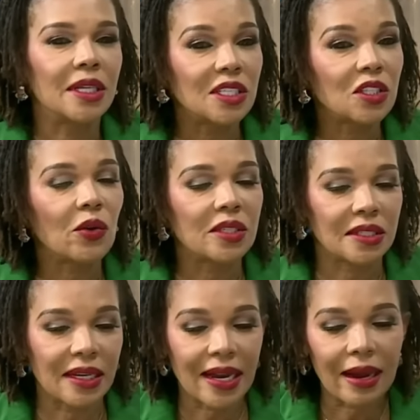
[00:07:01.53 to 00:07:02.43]
and I
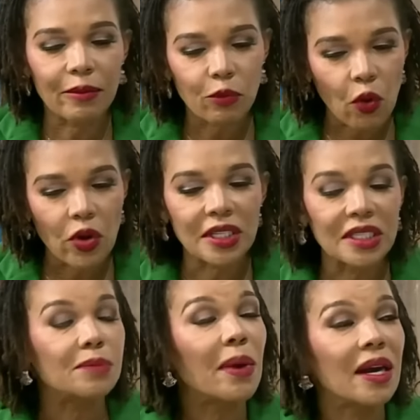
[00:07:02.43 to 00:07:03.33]
wanted this
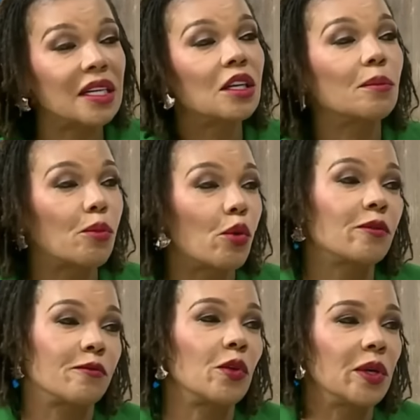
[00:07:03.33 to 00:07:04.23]
particular portfolio